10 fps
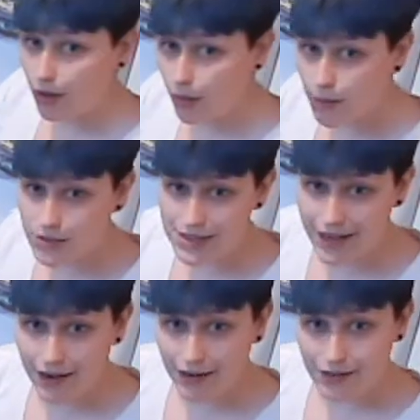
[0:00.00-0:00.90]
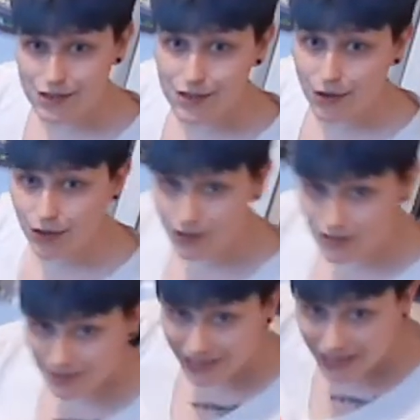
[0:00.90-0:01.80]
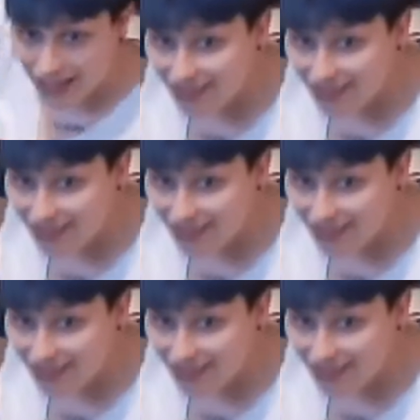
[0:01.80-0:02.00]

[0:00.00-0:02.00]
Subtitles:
Almost there. So close to being done.